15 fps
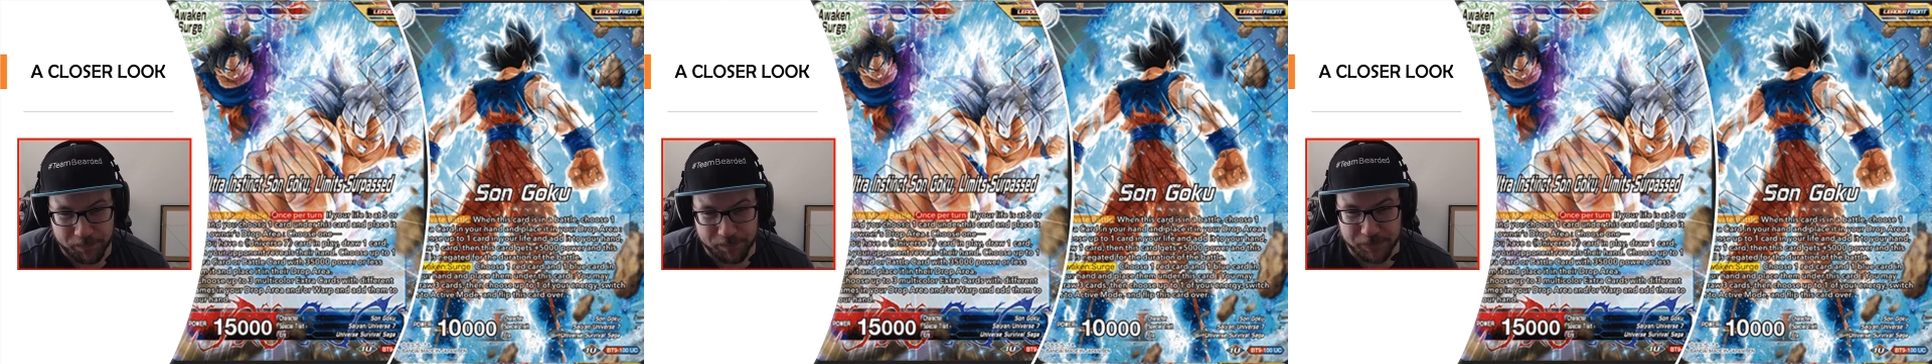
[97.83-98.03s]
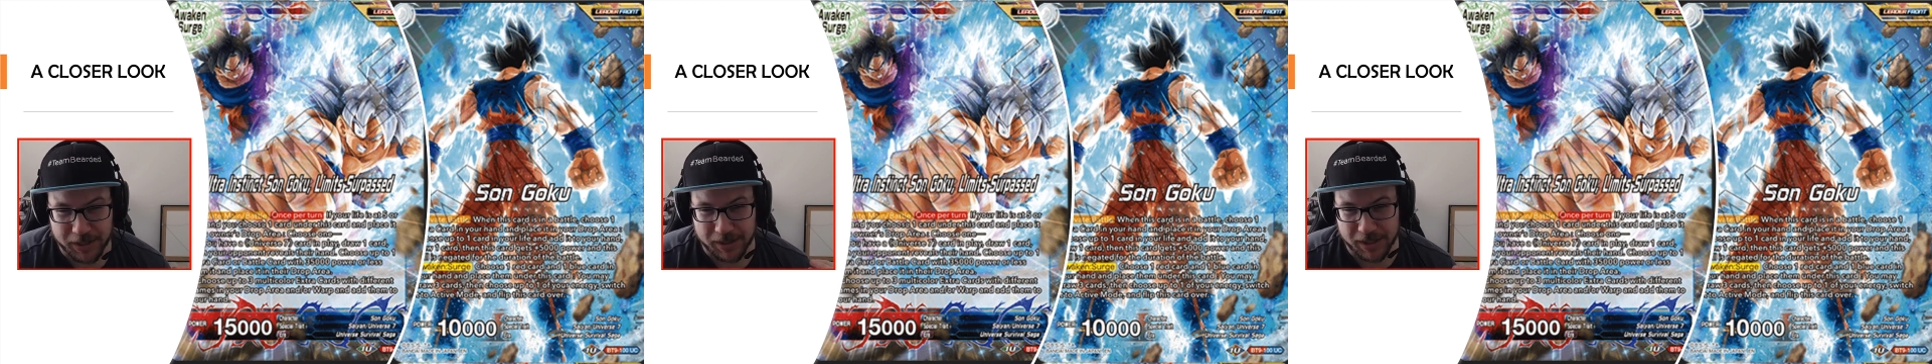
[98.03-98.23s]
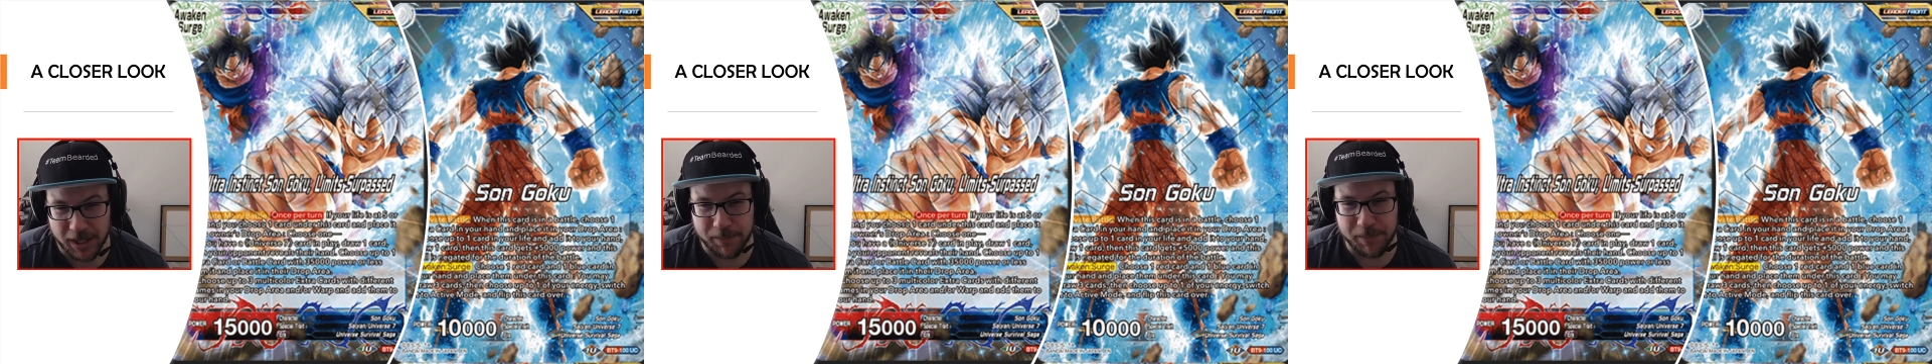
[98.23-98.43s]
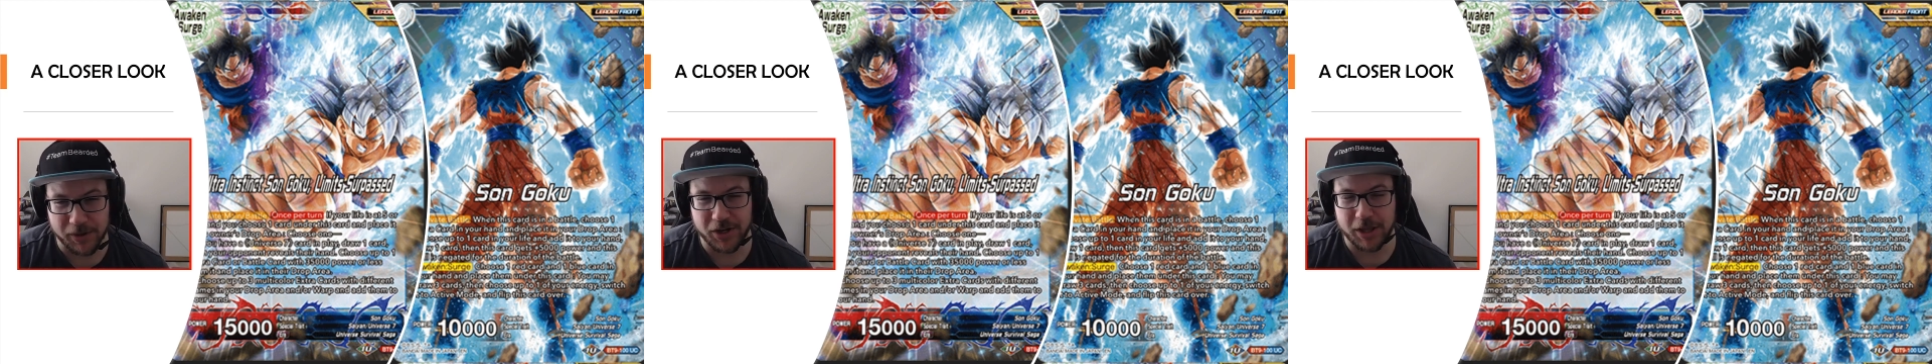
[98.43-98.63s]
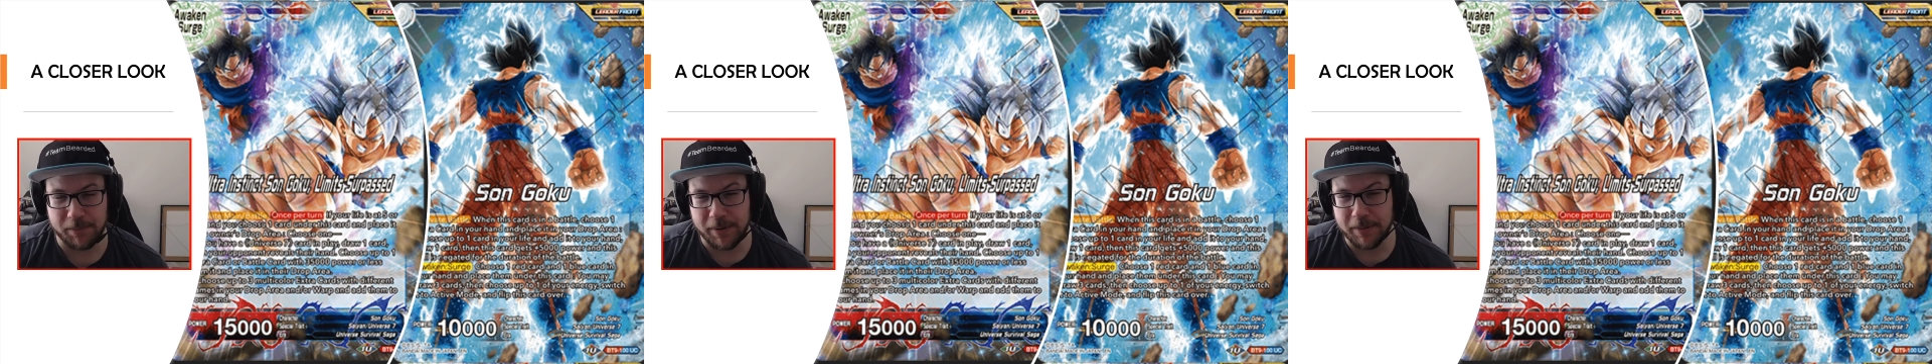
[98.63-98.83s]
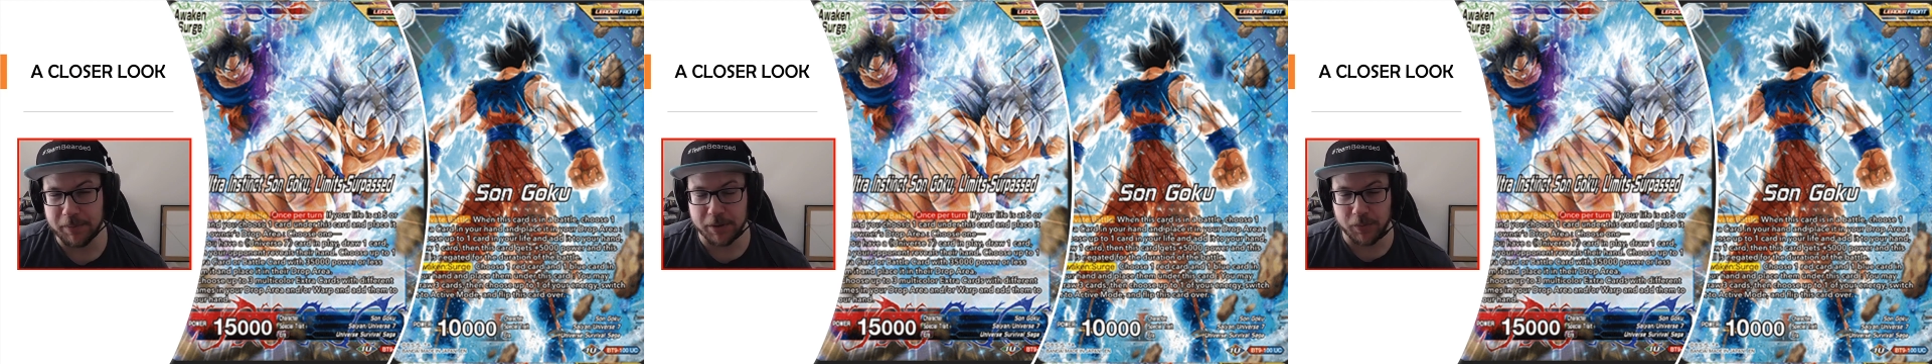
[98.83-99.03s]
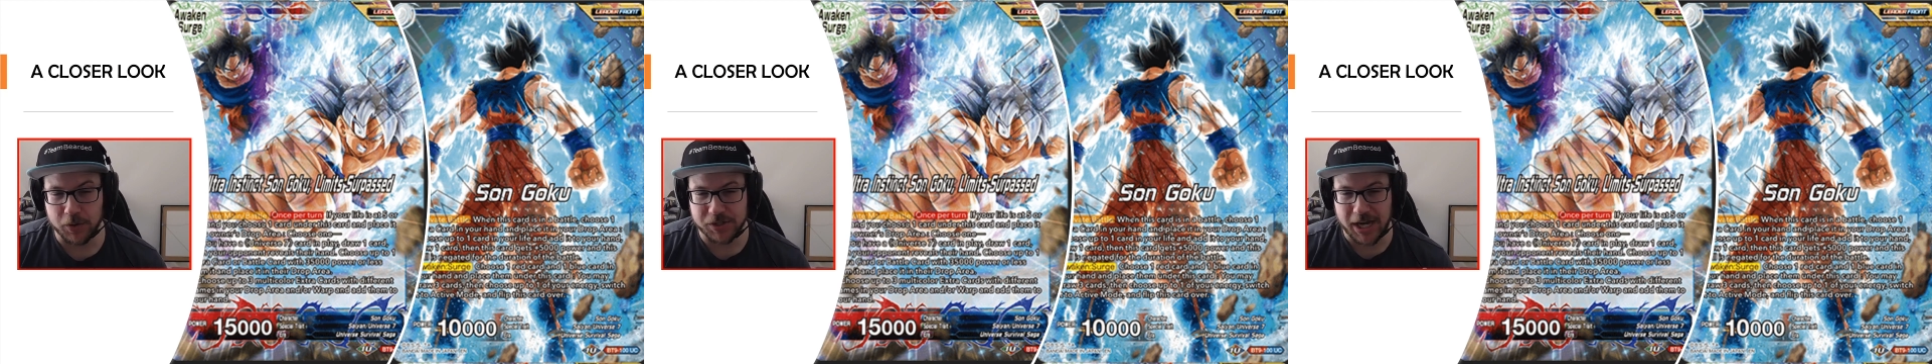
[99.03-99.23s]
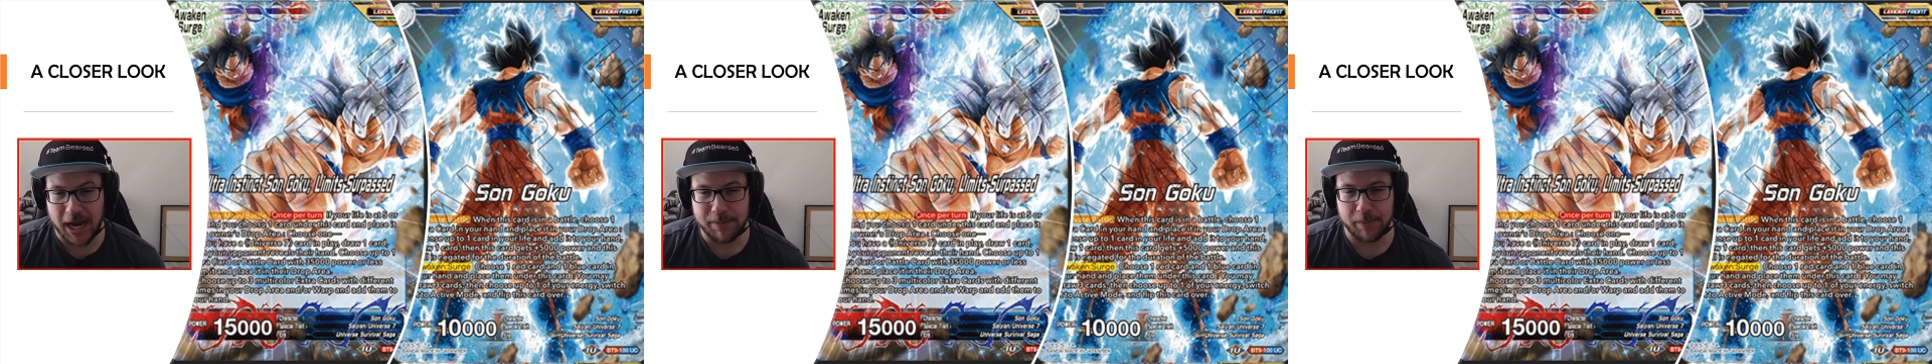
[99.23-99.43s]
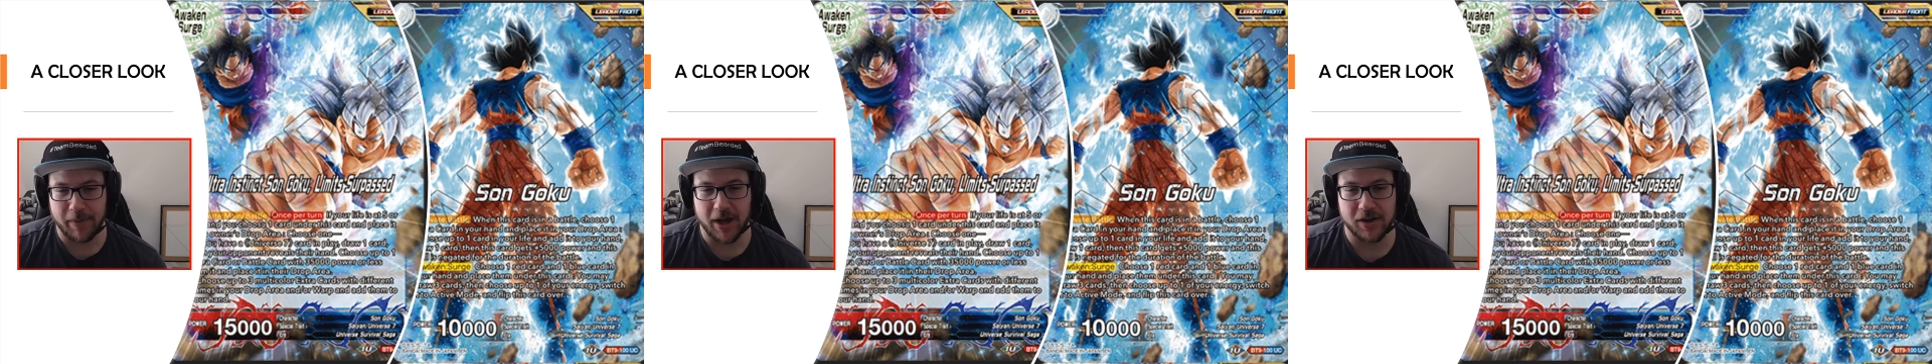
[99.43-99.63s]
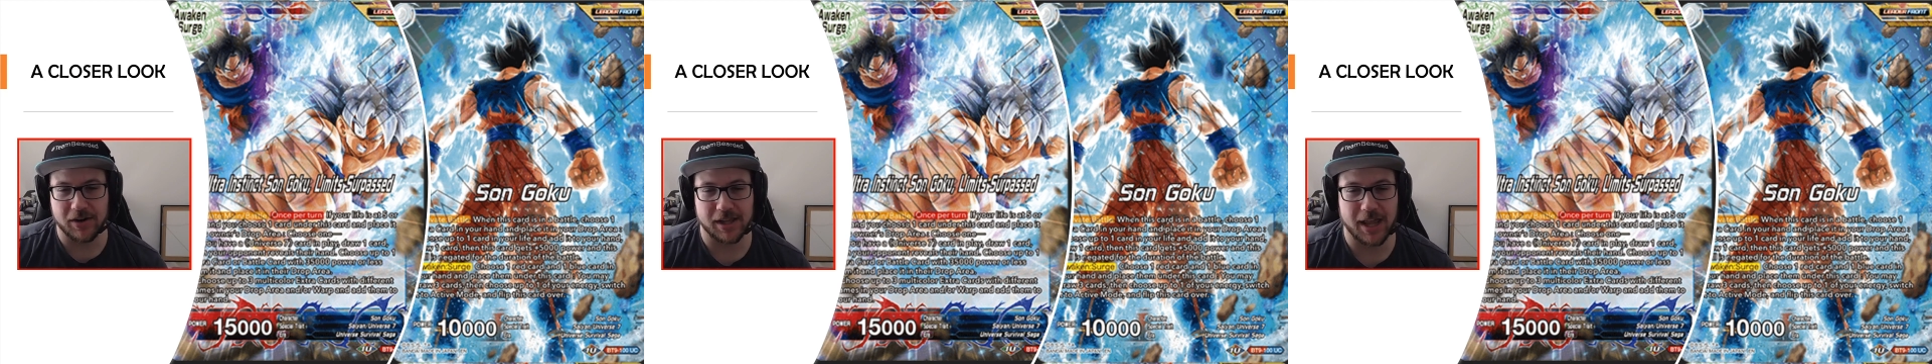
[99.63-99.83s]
The ability that people are most hype about,